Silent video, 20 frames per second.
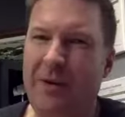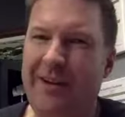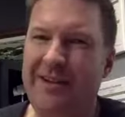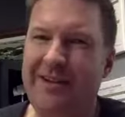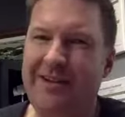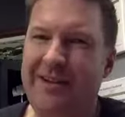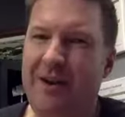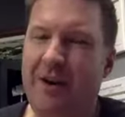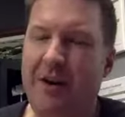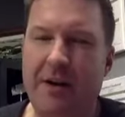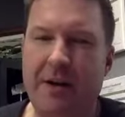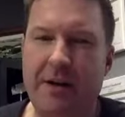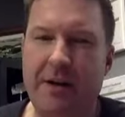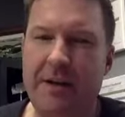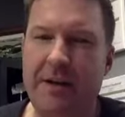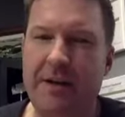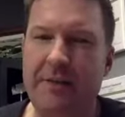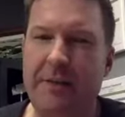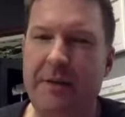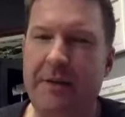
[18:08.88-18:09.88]
is the
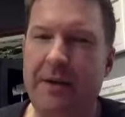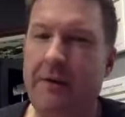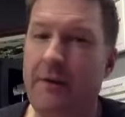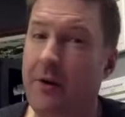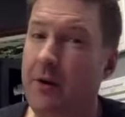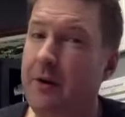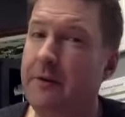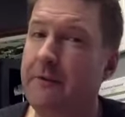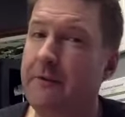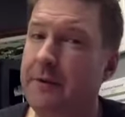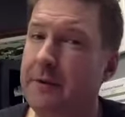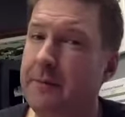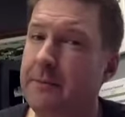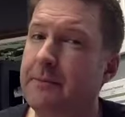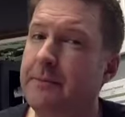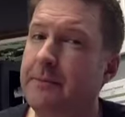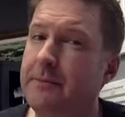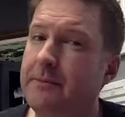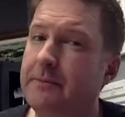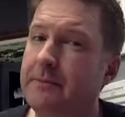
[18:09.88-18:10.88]
argument? I mean, I've heard it
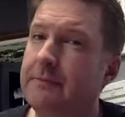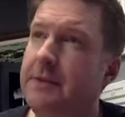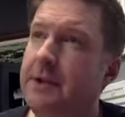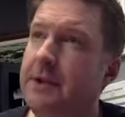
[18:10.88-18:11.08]
from,